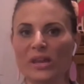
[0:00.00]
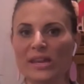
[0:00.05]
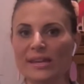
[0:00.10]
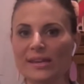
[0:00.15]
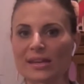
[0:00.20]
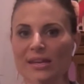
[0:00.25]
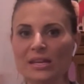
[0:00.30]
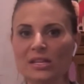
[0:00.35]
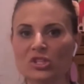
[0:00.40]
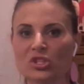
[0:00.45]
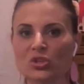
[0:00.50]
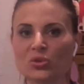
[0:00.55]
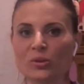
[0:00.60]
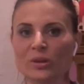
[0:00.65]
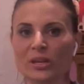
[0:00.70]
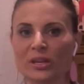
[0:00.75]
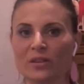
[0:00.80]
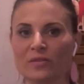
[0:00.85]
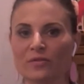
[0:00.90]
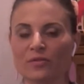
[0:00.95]
We need
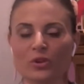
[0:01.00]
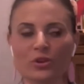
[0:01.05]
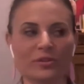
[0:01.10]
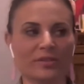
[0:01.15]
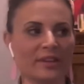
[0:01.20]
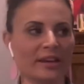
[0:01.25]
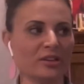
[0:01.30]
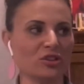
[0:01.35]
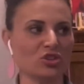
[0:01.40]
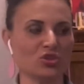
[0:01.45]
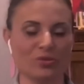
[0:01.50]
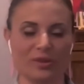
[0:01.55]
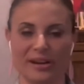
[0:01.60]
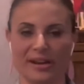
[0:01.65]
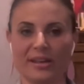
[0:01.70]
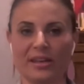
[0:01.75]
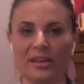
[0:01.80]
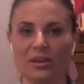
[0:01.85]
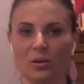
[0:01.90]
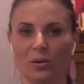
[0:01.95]
to invert that
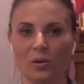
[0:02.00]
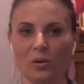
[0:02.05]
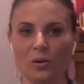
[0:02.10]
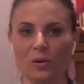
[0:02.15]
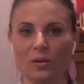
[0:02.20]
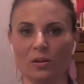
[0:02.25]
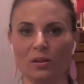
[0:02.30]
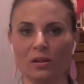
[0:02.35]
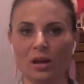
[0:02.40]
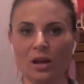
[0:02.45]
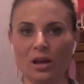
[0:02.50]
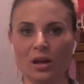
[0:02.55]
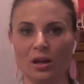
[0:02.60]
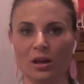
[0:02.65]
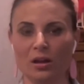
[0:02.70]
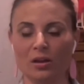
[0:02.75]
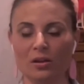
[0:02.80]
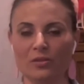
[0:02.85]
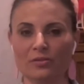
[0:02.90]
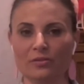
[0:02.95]
triangle
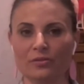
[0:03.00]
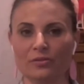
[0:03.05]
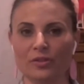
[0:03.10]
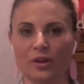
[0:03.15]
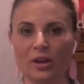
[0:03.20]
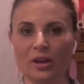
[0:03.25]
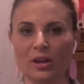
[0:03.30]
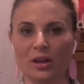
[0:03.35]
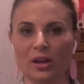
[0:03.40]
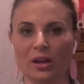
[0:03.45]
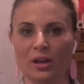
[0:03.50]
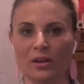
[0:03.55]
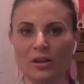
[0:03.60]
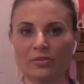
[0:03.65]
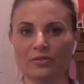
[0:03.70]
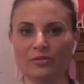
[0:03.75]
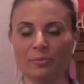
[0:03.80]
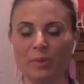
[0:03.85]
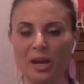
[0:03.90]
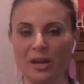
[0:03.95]

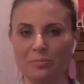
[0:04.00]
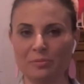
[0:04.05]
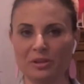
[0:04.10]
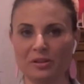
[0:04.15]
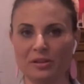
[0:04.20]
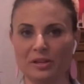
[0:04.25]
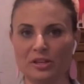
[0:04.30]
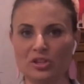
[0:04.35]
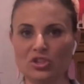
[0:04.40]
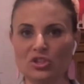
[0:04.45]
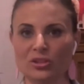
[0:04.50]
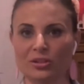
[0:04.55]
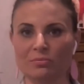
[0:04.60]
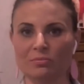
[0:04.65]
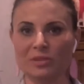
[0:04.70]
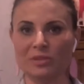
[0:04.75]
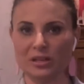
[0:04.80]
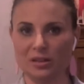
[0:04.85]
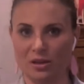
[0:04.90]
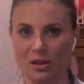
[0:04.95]
of
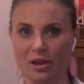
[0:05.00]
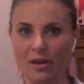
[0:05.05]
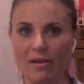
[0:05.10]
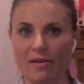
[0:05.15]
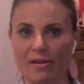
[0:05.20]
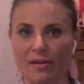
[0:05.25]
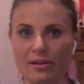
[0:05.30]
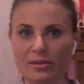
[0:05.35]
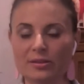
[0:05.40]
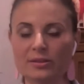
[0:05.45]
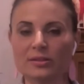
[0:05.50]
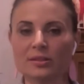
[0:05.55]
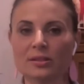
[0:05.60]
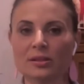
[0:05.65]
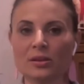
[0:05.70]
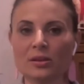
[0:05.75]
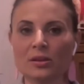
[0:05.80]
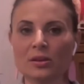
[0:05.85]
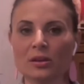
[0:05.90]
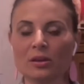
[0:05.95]
population,
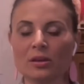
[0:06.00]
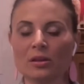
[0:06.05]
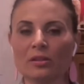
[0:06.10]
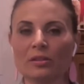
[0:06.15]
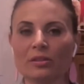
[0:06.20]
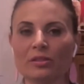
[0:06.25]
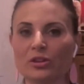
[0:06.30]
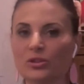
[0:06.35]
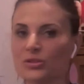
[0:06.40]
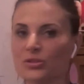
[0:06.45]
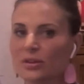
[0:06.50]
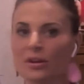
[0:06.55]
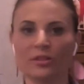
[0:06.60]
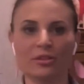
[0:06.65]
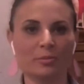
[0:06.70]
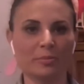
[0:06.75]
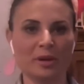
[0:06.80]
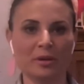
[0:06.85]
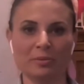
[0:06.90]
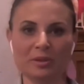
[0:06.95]
because there's
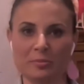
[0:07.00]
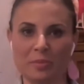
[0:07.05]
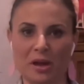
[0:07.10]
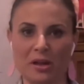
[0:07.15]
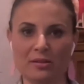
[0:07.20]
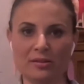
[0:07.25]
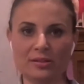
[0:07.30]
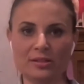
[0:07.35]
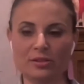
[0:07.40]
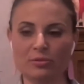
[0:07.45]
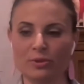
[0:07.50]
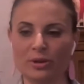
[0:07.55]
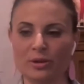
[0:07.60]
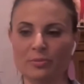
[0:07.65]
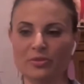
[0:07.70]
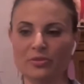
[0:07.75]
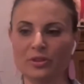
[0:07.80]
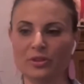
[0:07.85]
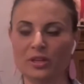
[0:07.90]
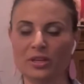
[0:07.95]
another public
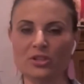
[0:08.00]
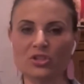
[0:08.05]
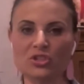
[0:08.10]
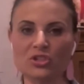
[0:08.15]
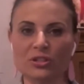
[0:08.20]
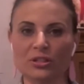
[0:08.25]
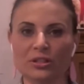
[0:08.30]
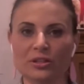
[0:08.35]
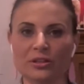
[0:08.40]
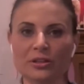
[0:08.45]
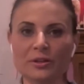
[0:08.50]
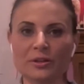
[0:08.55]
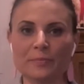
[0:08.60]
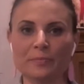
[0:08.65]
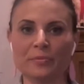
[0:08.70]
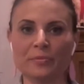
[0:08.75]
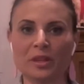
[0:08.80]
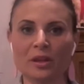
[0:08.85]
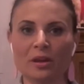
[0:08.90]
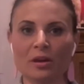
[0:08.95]
policy ramification
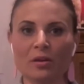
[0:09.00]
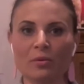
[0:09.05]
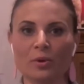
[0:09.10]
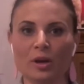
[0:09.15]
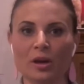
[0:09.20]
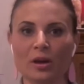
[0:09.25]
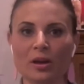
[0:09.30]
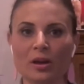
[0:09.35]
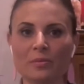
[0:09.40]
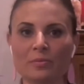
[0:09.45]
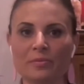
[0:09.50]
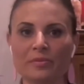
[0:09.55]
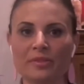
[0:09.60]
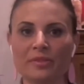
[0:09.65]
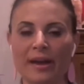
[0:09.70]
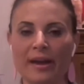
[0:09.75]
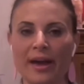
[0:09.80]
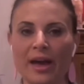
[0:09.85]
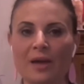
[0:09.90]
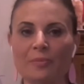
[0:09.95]
here
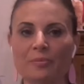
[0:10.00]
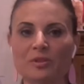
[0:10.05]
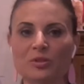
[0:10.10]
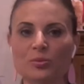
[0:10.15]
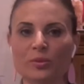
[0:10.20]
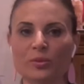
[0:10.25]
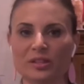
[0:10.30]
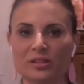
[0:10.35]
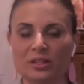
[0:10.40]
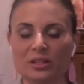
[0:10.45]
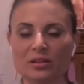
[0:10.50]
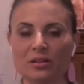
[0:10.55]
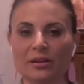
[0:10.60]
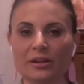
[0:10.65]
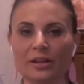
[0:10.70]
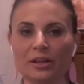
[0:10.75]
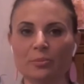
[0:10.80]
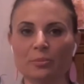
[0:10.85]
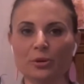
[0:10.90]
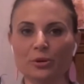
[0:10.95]
that happens with a
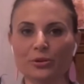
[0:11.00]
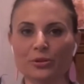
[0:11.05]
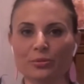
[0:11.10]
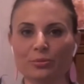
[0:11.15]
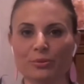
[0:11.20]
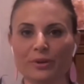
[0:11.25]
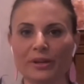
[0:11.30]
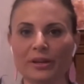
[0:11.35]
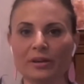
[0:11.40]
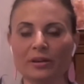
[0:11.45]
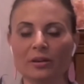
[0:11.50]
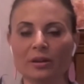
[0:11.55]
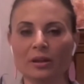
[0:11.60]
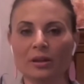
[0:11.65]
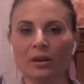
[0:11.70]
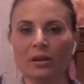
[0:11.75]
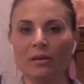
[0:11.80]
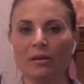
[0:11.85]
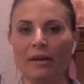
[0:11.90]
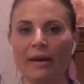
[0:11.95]
declining birth rate.
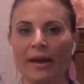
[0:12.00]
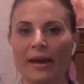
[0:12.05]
